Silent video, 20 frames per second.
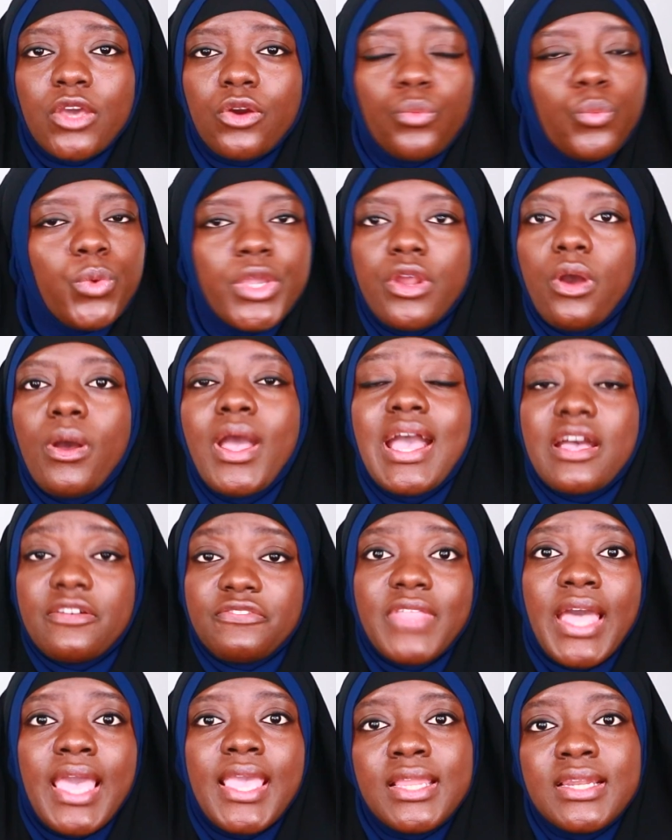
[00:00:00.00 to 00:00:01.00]
We don't
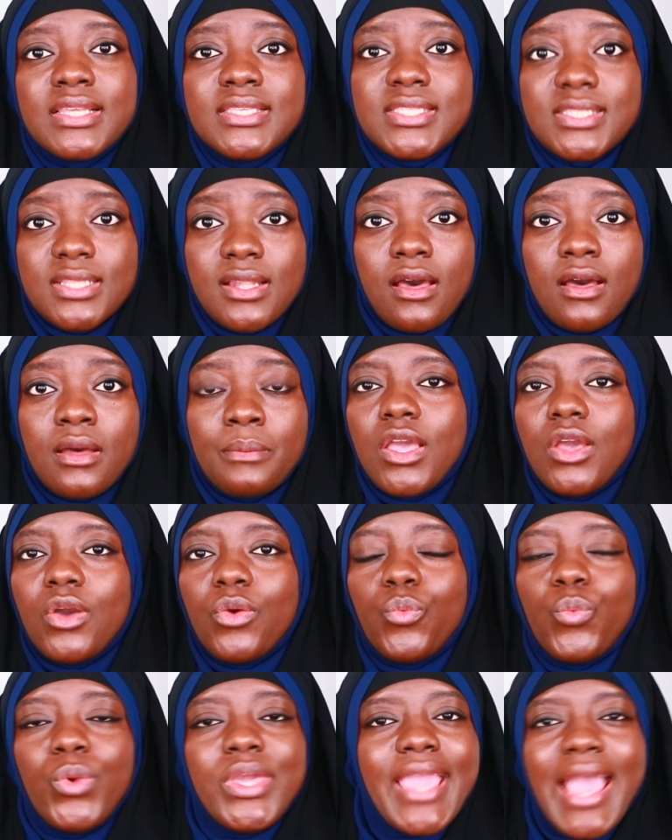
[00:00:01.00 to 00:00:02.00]
have that in Islam.
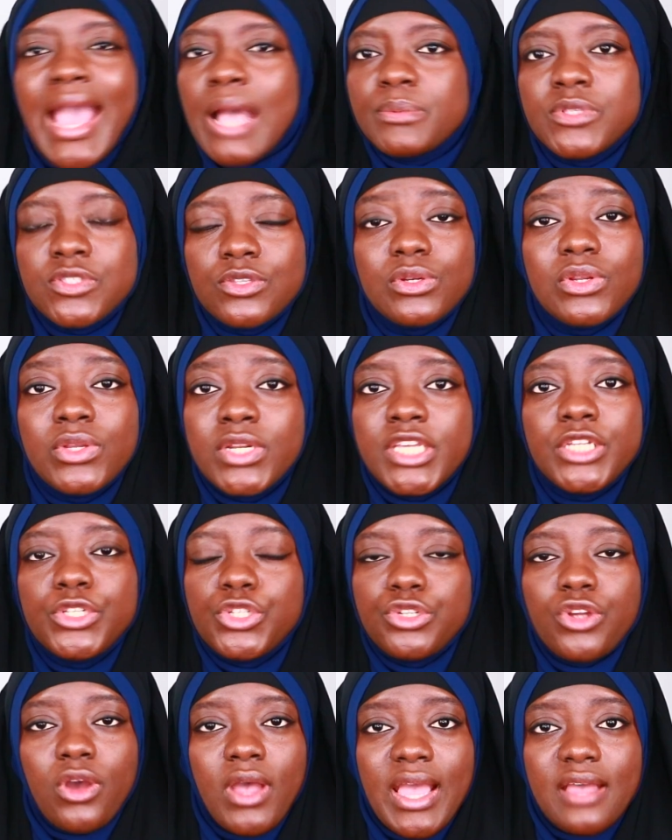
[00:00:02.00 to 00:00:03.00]
We absolutely
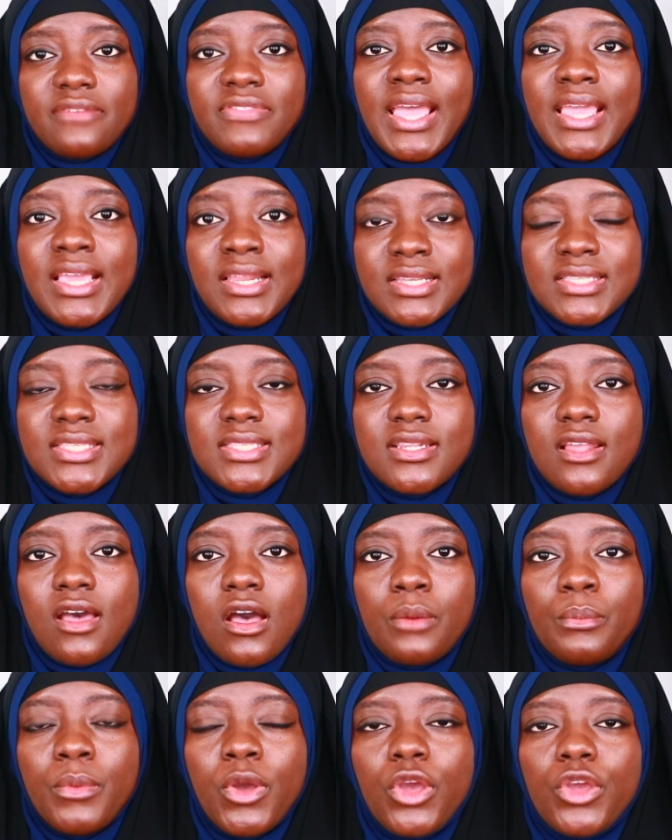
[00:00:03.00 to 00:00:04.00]
do not have that in
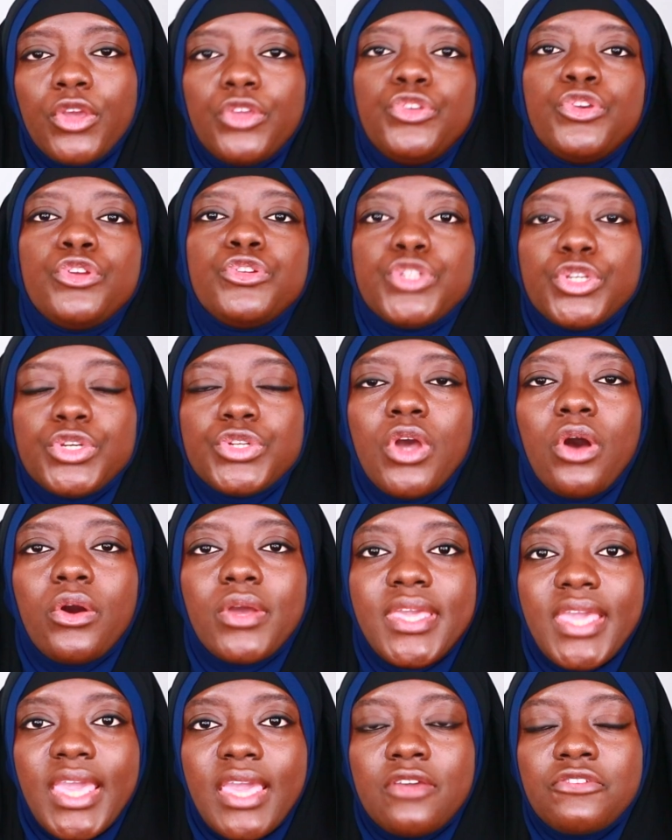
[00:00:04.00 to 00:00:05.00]
Islam. You do
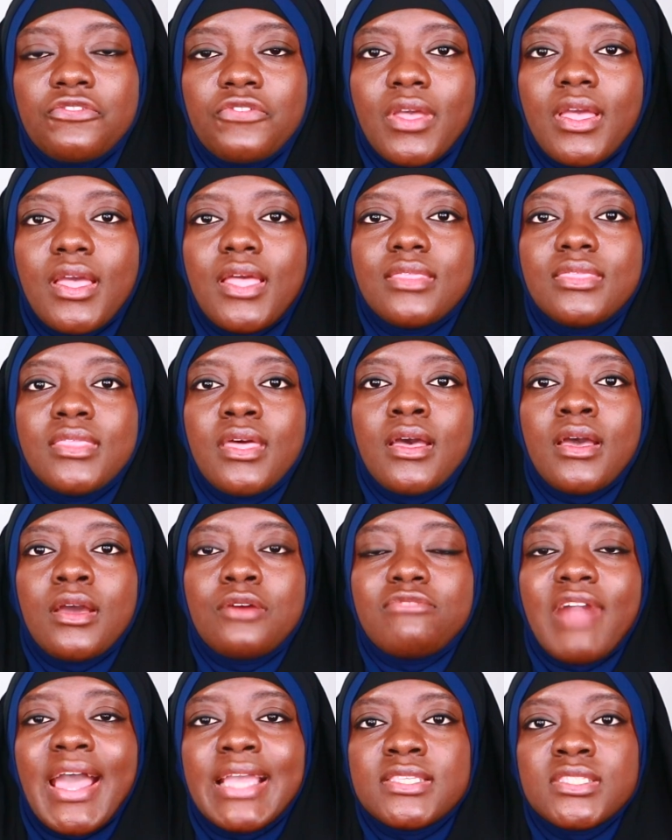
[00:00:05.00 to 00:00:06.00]
not give
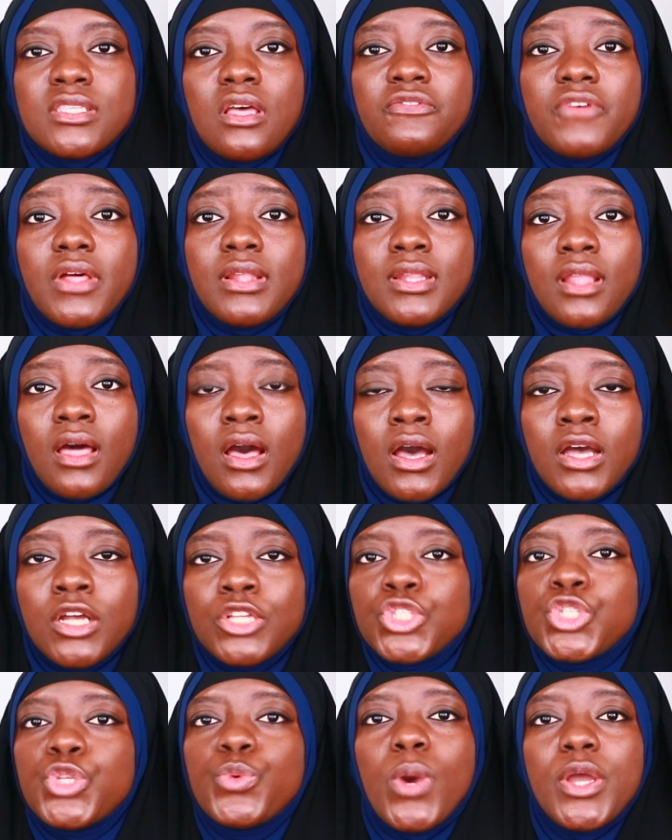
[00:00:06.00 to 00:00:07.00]
the rights of Allah
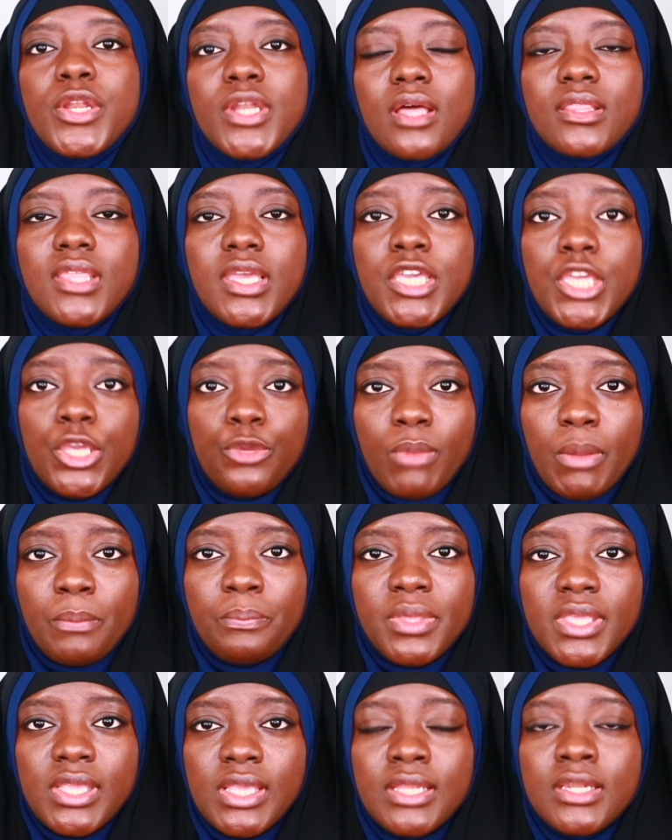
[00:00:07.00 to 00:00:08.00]
to another human
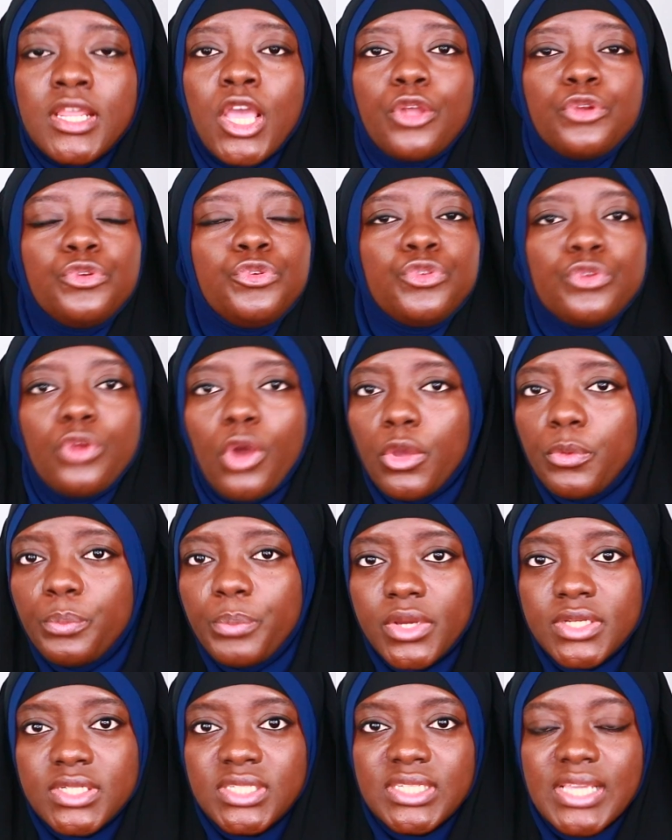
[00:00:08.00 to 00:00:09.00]
being.
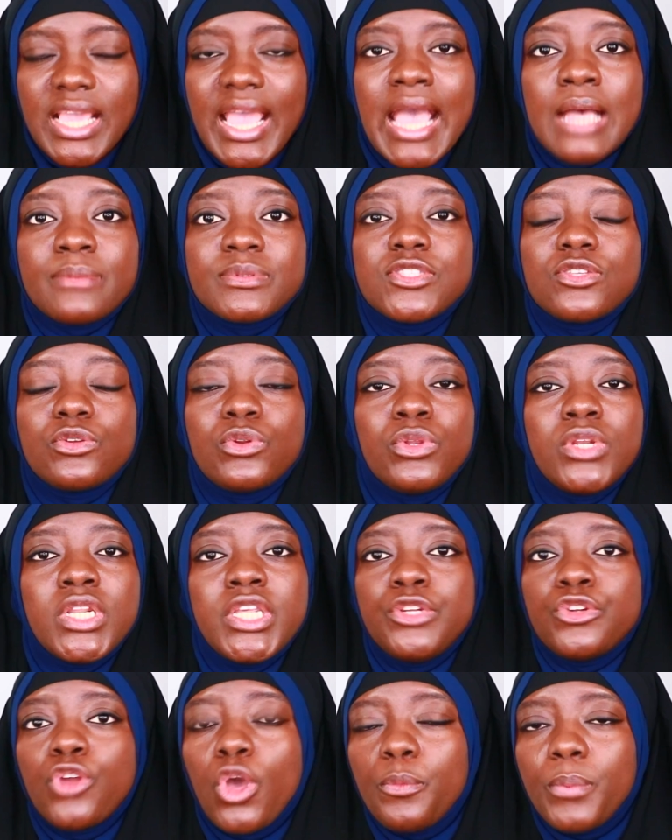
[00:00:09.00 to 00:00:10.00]
Nobody,
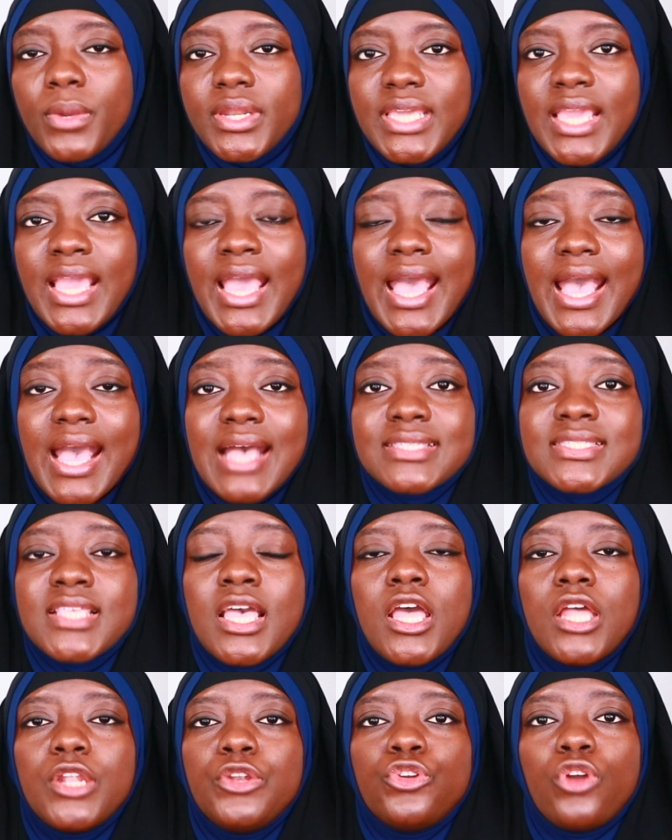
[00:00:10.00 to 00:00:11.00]
absolutely nobody, has
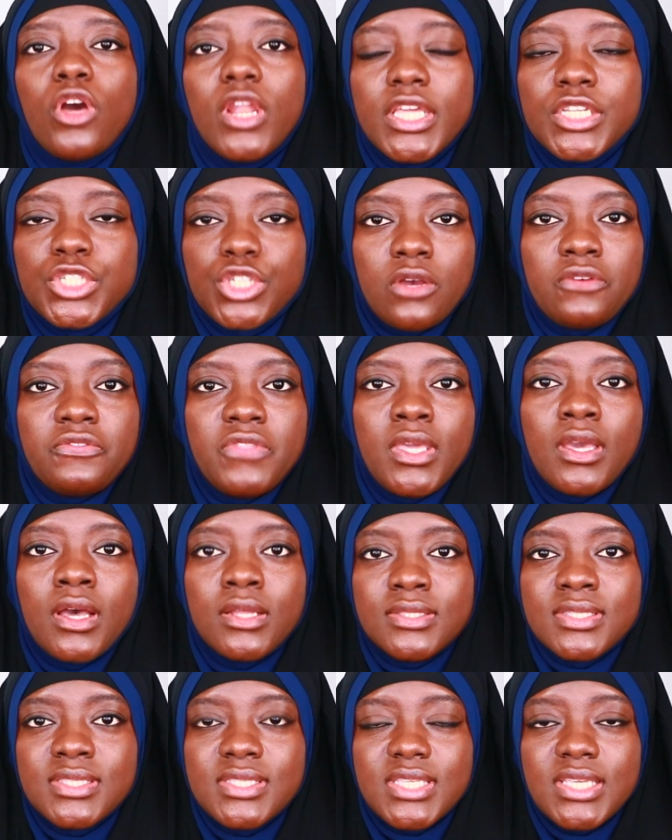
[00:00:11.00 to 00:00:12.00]
knowledge of the
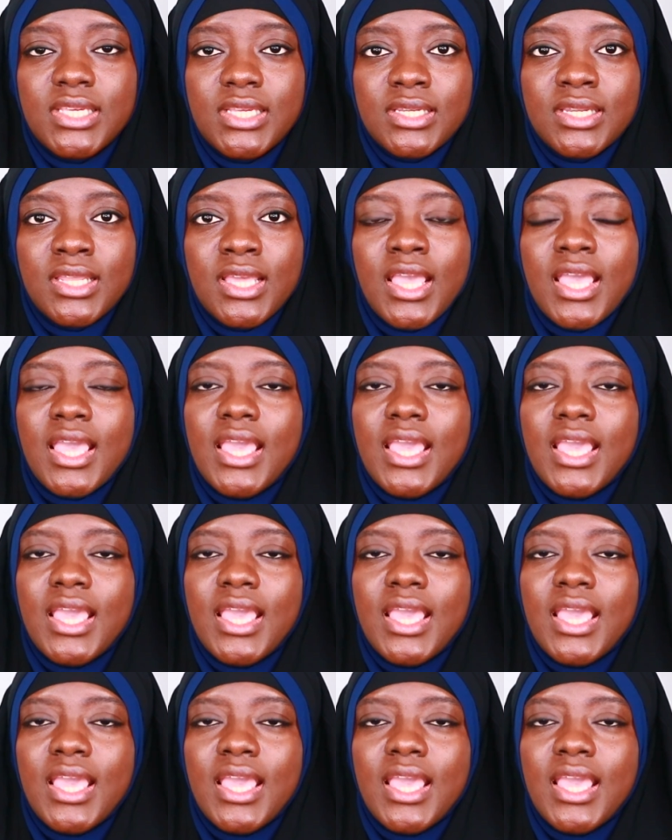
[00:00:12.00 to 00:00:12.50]
unseen.